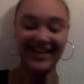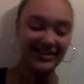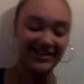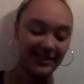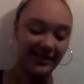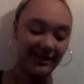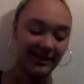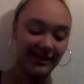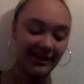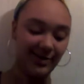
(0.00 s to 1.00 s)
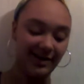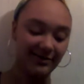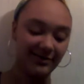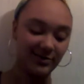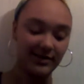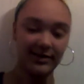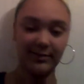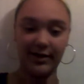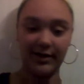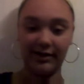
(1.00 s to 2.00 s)
Just kidding. You have a choice.
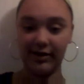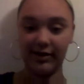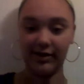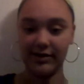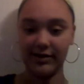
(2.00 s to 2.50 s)
I'm not crazy.